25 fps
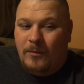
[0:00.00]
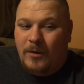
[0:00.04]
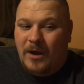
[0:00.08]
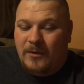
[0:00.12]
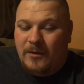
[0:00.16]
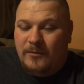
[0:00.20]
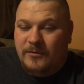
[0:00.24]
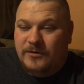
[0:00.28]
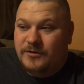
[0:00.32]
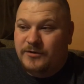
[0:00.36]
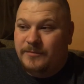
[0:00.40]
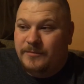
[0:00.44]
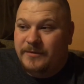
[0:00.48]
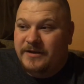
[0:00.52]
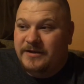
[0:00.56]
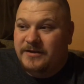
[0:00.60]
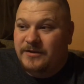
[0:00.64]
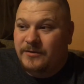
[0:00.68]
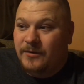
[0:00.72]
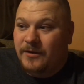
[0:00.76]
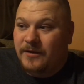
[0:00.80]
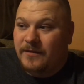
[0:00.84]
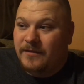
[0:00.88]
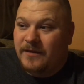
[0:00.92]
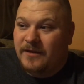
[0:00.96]
would you be
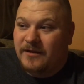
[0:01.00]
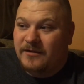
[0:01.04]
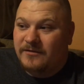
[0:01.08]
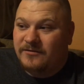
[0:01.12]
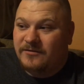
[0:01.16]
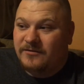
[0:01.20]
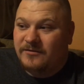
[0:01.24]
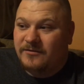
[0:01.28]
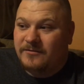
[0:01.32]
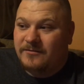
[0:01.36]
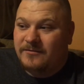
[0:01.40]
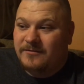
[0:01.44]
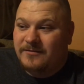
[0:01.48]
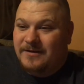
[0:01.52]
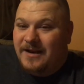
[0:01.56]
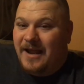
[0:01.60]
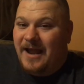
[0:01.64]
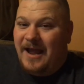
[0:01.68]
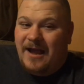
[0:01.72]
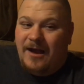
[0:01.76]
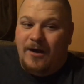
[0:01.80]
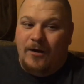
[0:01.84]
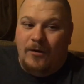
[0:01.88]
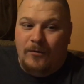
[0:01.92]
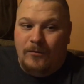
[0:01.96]
doing this
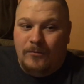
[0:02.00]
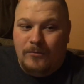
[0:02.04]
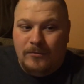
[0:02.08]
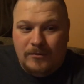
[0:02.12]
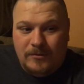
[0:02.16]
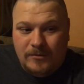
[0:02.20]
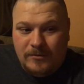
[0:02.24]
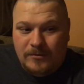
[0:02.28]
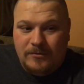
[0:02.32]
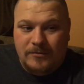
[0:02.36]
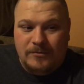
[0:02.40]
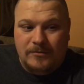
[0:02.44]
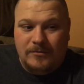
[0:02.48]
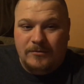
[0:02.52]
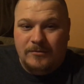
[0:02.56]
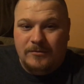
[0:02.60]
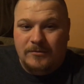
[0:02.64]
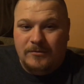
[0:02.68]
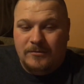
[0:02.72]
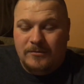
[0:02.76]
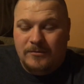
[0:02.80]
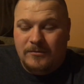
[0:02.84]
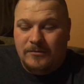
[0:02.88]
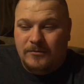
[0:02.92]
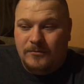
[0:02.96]
now?
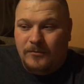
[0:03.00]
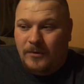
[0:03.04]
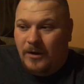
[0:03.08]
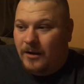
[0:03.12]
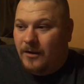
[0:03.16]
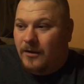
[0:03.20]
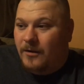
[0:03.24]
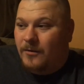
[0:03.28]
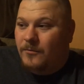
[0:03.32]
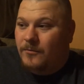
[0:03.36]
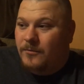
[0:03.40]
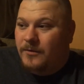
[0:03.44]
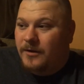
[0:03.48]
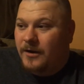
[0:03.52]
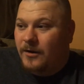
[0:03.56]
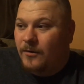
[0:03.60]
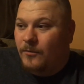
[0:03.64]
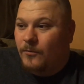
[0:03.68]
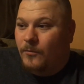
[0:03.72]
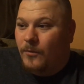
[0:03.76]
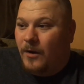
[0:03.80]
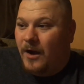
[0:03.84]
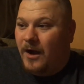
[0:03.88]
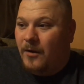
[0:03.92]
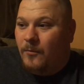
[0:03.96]
Why
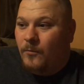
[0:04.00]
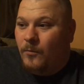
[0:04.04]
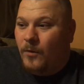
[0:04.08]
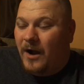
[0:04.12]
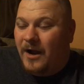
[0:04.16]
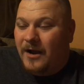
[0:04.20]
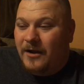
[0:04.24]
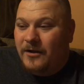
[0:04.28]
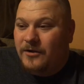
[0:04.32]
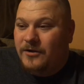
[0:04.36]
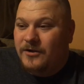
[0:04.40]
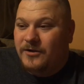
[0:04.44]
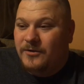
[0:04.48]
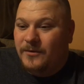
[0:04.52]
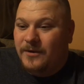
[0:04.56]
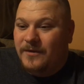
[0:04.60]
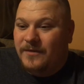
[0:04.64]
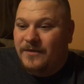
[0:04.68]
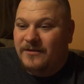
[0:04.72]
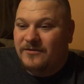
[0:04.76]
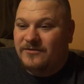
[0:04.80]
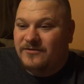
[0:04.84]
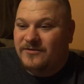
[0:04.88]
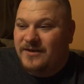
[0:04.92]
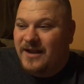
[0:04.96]
are you doing
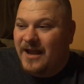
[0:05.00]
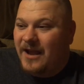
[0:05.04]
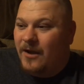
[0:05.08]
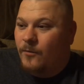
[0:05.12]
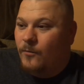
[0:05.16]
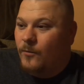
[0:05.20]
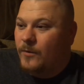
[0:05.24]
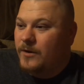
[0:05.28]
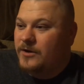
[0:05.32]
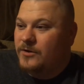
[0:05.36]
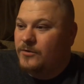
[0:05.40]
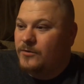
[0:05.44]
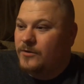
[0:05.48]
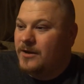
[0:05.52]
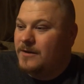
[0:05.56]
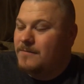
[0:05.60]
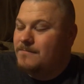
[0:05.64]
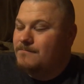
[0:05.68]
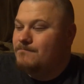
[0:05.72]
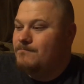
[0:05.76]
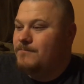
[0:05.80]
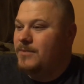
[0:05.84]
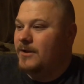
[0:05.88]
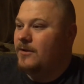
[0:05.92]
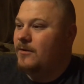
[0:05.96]
this now when you can
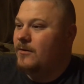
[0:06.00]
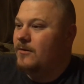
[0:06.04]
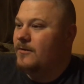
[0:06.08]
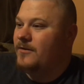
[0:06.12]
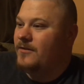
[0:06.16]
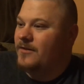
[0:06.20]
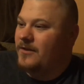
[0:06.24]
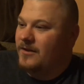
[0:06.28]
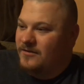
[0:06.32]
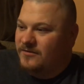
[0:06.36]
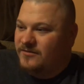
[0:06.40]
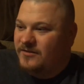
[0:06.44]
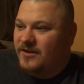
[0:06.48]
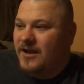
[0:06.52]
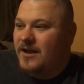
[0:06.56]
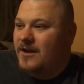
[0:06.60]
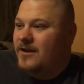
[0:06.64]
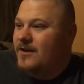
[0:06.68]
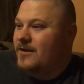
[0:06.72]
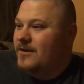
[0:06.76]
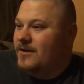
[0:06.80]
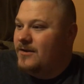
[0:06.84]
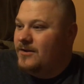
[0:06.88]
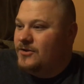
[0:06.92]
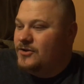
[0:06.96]
build this?
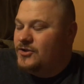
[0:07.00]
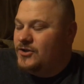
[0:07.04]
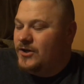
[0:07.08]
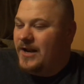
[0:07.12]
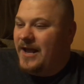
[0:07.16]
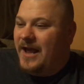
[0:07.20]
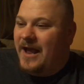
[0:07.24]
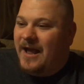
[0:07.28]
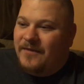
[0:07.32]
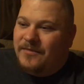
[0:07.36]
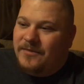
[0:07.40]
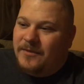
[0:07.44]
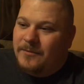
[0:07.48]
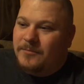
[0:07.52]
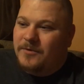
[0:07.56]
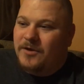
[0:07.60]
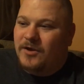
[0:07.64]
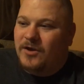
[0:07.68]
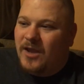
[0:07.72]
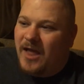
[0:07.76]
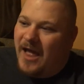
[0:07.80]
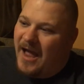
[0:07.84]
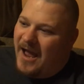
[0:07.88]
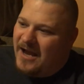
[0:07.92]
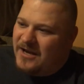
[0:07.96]
Should have had them
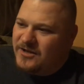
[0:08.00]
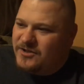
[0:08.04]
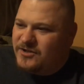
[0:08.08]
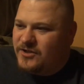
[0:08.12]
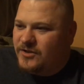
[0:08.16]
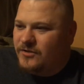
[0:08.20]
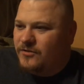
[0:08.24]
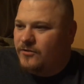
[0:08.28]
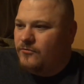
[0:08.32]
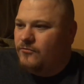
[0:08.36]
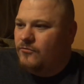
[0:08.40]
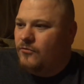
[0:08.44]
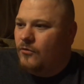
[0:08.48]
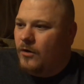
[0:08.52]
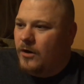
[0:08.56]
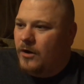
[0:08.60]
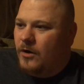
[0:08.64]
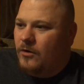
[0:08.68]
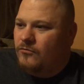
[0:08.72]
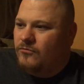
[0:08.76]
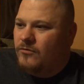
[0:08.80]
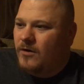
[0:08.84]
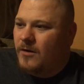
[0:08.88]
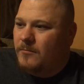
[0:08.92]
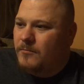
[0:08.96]
clash at the
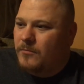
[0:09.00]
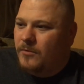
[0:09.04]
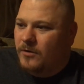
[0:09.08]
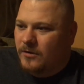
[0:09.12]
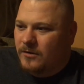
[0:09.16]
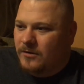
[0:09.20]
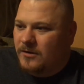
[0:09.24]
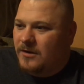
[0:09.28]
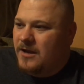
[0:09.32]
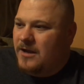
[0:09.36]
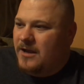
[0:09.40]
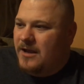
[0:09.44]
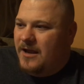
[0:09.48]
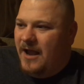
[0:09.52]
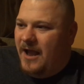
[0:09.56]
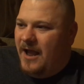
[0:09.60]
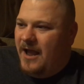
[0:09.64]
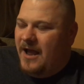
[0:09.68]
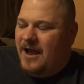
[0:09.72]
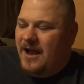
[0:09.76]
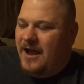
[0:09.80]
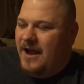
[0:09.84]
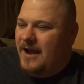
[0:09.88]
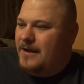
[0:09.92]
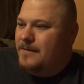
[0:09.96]
Royal Rumble
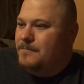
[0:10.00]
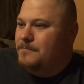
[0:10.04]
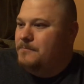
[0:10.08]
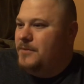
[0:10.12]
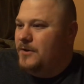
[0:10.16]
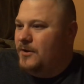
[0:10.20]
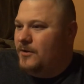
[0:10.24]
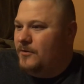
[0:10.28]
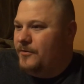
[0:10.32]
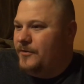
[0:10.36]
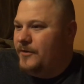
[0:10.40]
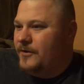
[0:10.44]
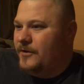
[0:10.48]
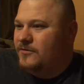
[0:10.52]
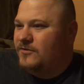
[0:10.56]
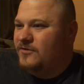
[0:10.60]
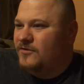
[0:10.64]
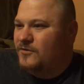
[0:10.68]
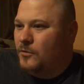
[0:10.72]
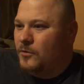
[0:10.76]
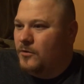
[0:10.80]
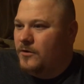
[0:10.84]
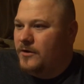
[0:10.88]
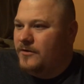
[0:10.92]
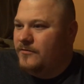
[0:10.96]
and build their
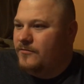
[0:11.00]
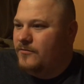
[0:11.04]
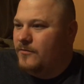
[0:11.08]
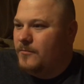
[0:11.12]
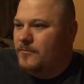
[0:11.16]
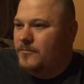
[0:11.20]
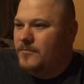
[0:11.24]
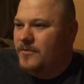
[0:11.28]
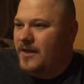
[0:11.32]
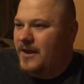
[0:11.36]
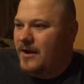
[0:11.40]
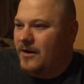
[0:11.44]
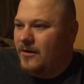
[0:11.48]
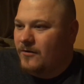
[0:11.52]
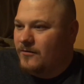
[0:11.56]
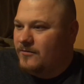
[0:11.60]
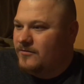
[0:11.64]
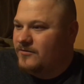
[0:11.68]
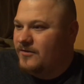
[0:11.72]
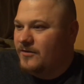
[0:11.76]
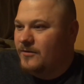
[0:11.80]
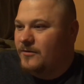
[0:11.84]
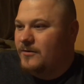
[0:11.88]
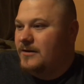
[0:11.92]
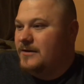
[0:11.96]
story from there.
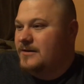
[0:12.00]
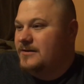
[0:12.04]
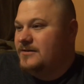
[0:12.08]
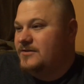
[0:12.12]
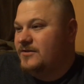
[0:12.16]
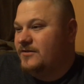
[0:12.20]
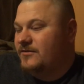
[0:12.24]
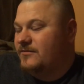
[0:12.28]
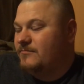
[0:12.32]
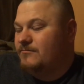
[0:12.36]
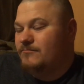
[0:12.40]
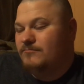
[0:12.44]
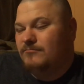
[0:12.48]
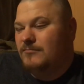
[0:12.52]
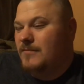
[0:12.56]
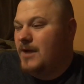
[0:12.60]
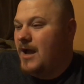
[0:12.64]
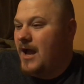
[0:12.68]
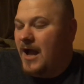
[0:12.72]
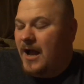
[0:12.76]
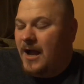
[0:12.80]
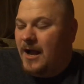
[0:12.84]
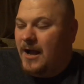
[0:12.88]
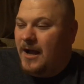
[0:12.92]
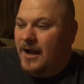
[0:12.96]
So it just,
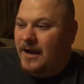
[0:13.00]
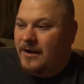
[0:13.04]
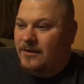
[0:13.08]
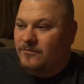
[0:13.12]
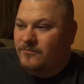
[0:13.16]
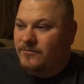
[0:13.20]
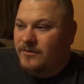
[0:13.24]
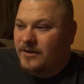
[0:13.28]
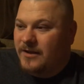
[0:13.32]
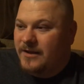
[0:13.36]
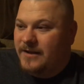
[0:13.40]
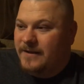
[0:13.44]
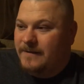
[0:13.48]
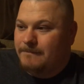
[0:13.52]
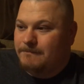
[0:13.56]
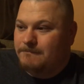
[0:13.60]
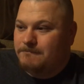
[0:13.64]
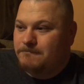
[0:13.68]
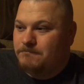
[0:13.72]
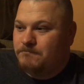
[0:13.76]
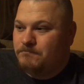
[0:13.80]
I don't really,